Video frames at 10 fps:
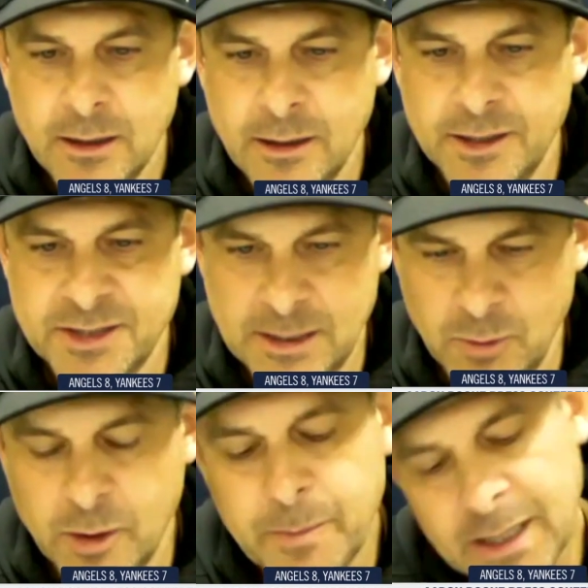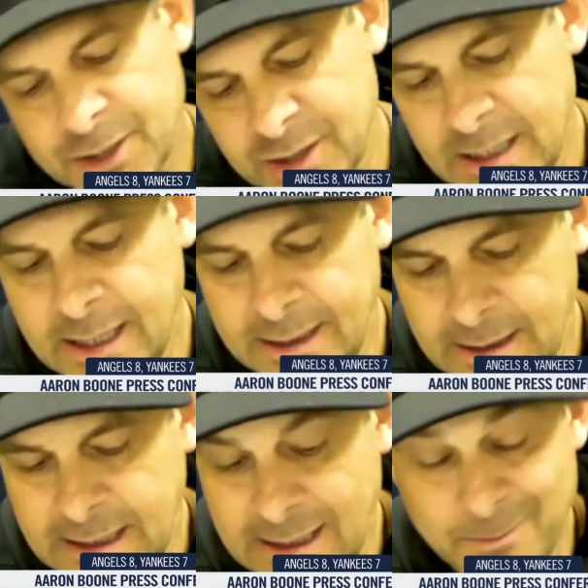on a similar pitch, and then
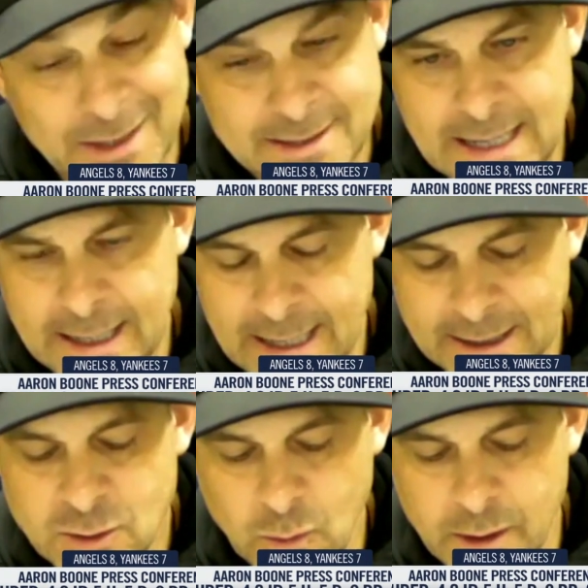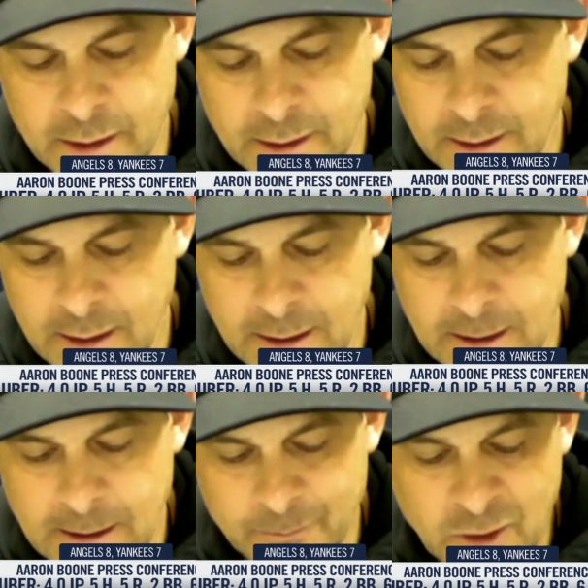he didn't miss that next one.
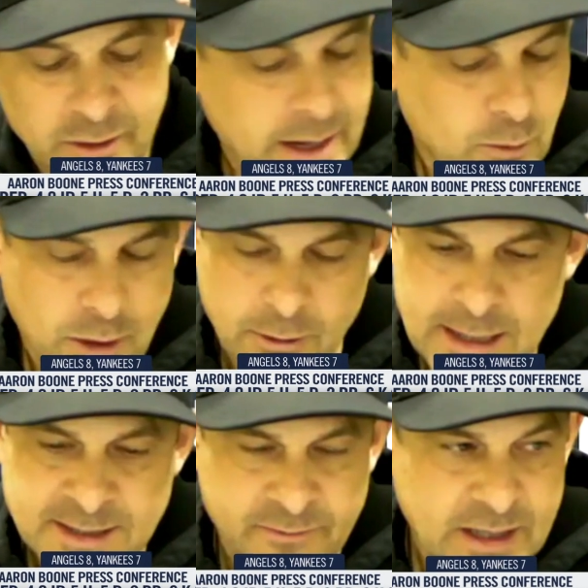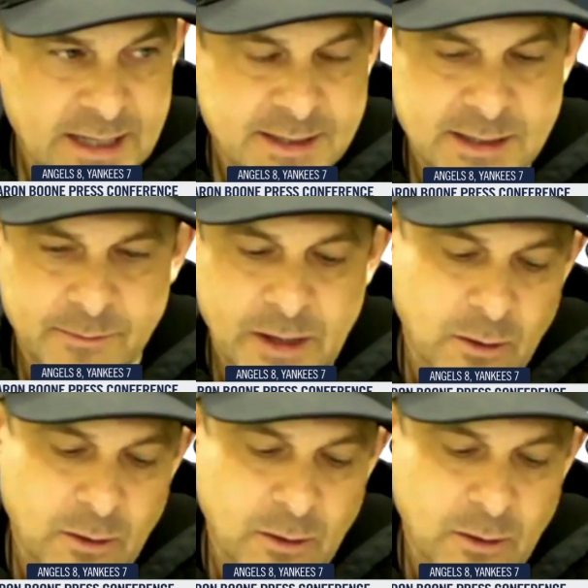And they were aggressive against him.